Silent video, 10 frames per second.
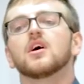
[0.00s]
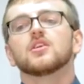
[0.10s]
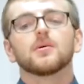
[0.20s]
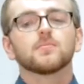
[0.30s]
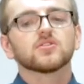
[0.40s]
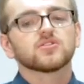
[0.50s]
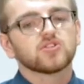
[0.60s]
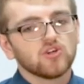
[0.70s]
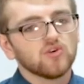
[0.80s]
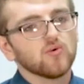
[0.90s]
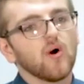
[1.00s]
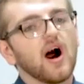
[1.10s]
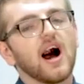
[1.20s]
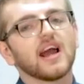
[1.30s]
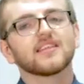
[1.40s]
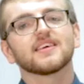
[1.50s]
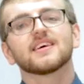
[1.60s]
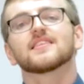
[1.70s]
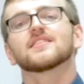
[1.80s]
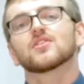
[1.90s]
Number 2, I
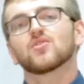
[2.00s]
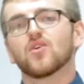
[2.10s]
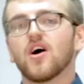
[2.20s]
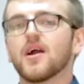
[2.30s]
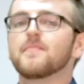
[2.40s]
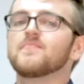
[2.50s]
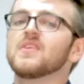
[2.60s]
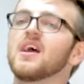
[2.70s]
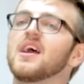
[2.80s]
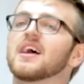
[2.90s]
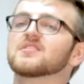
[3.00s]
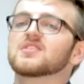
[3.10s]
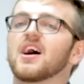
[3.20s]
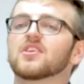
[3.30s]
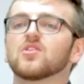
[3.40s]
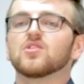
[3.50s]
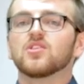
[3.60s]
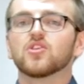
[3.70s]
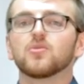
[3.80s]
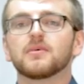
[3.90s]
think that the crime has gotten a
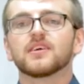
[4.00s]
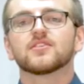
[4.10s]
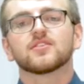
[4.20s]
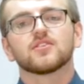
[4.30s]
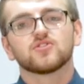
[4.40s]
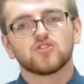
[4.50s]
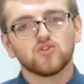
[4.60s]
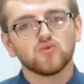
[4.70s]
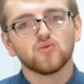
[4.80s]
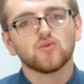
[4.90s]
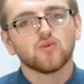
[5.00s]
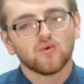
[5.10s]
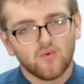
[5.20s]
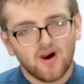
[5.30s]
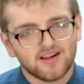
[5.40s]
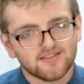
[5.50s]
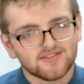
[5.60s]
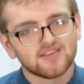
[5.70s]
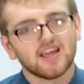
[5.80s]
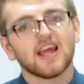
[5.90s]
little bit too wild.